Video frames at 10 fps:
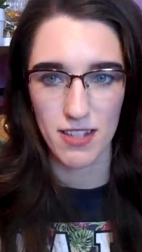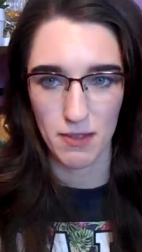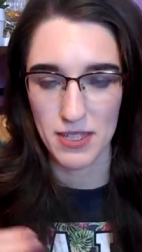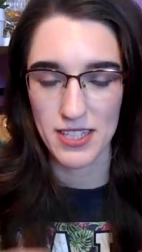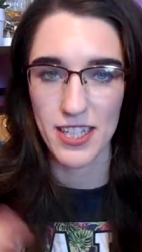Like
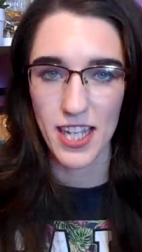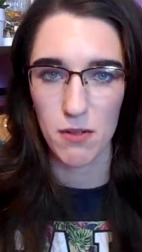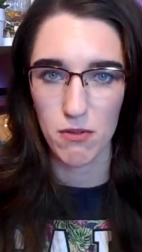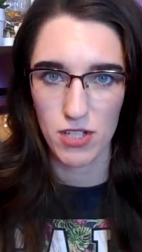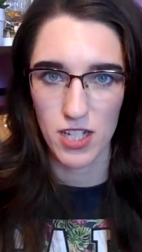my skincare
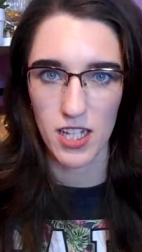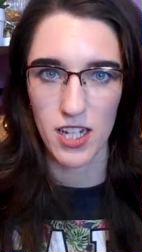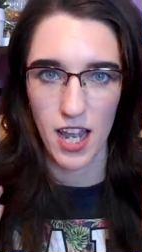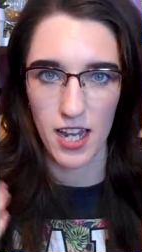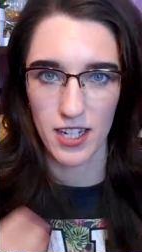routine
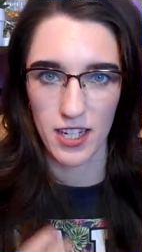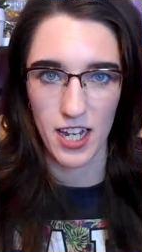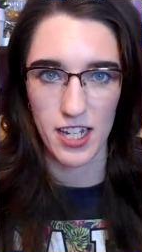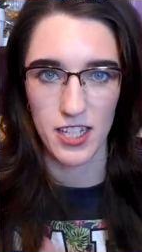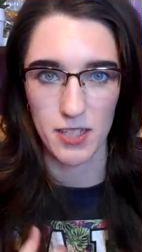at
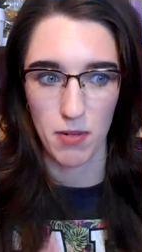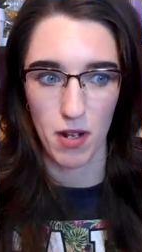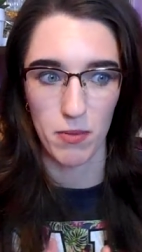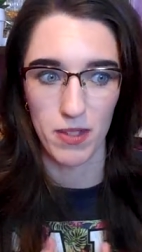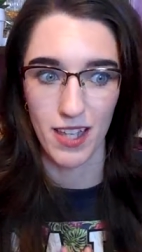night is
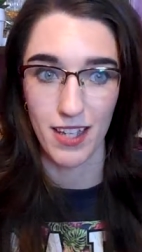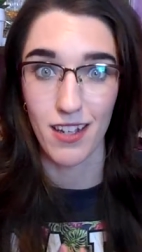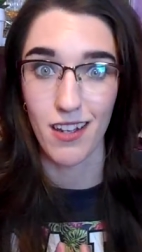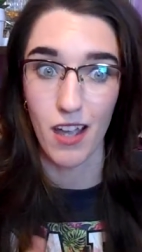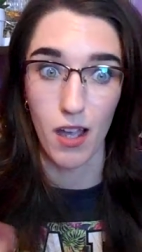probably like
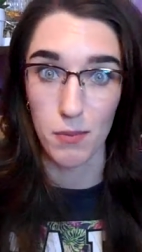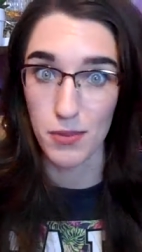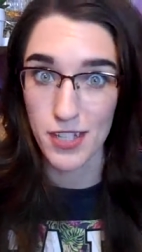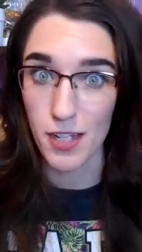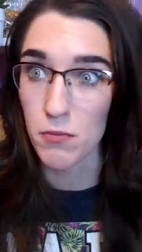up to
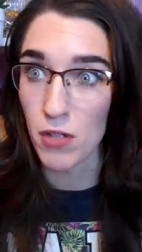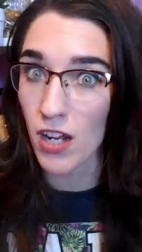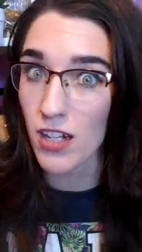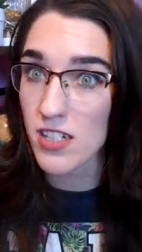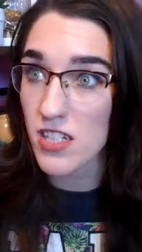10
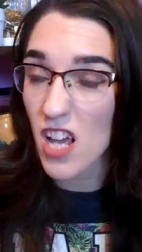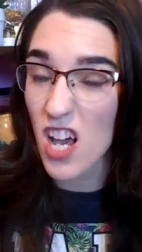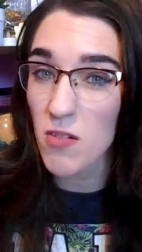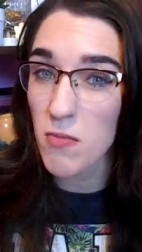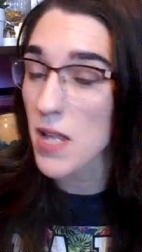products
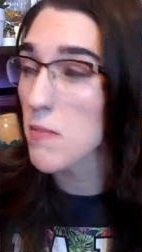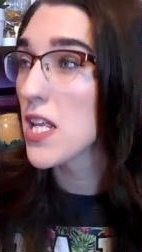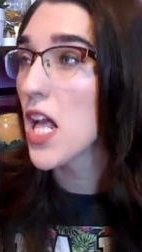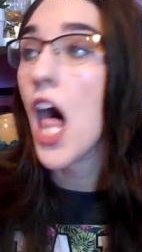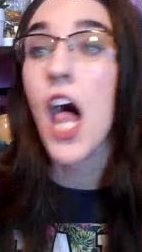long
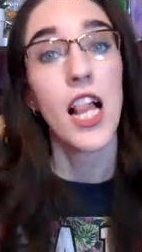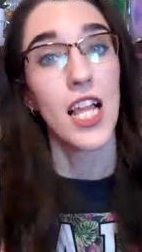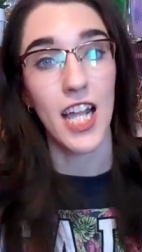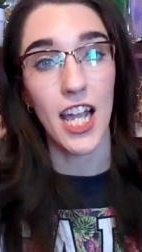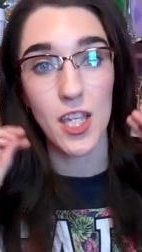maybe
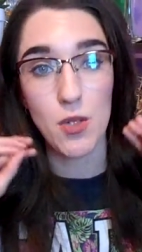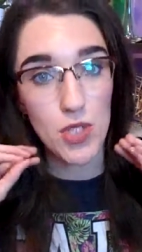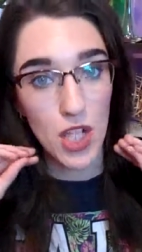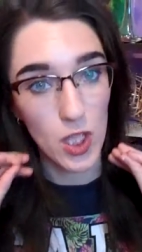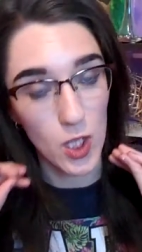like I use
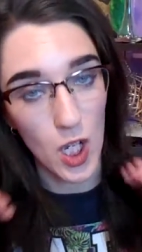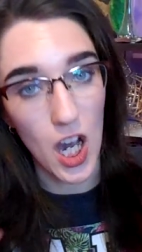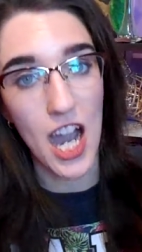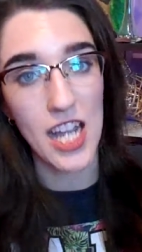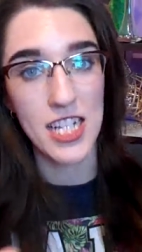a
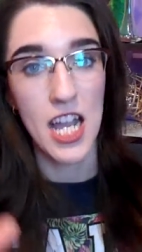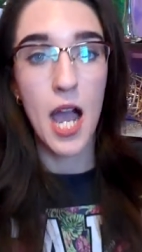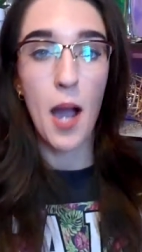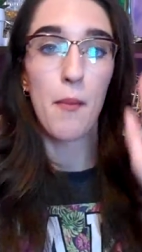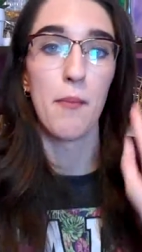lot
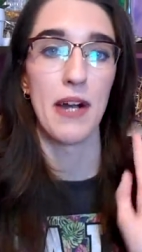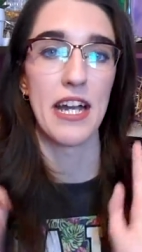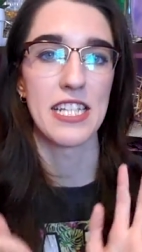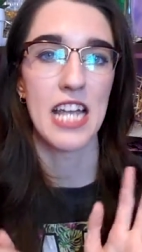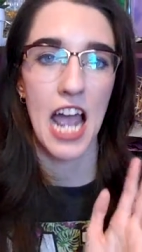
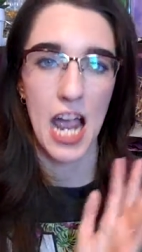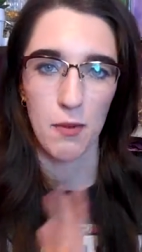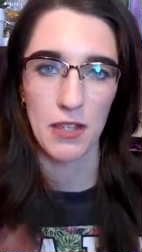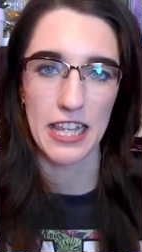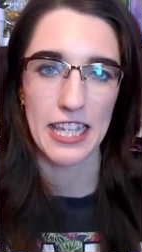but I
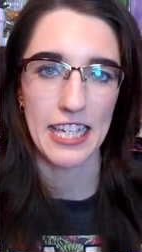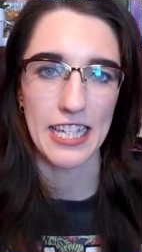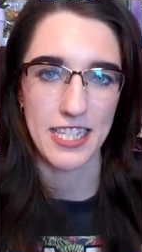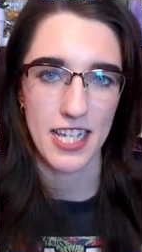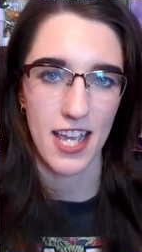really like
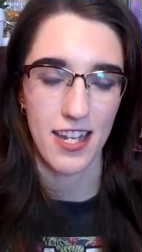it and